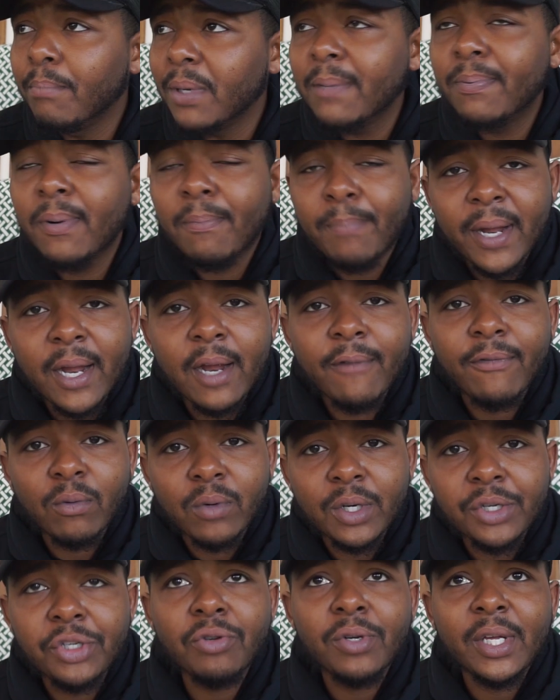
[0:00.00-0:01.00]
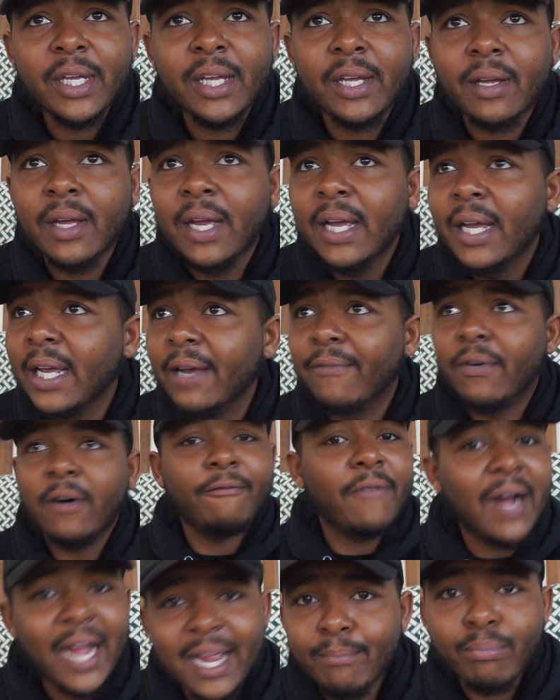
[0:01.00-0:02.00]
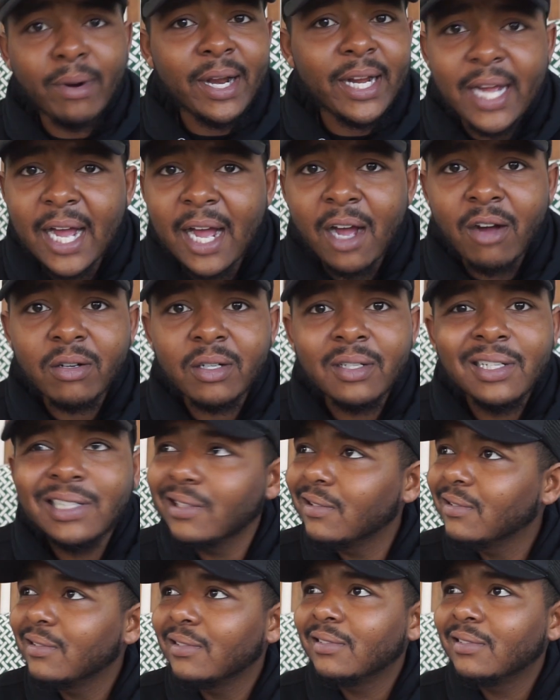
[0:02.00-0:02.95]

Be prepared for what you get. If a fight break out,